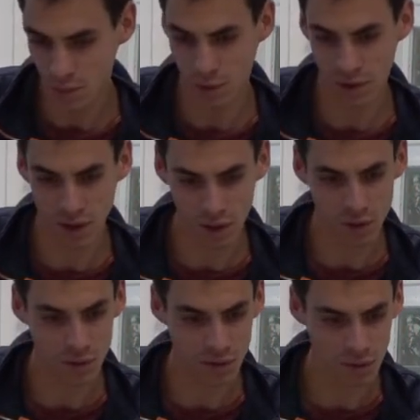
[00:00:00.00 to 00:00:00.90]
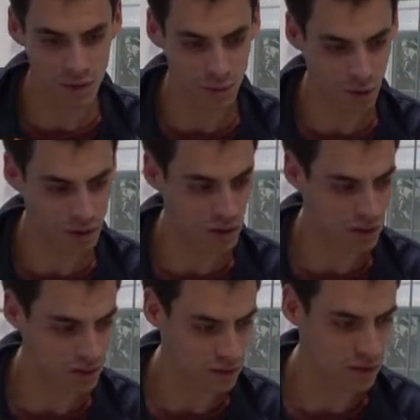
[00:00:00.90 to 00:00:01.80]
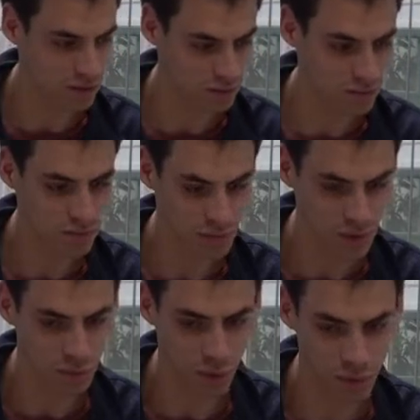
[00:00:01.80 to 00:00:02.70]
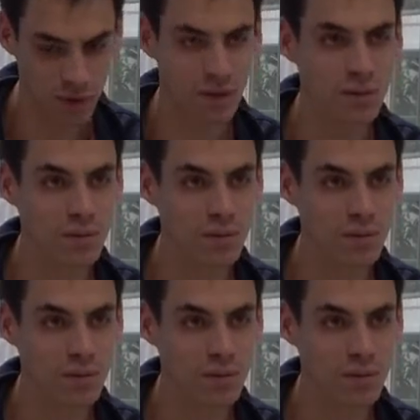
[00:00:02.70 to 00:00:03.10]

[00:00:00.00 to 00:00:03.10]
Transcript: but the outcome of the project is promising.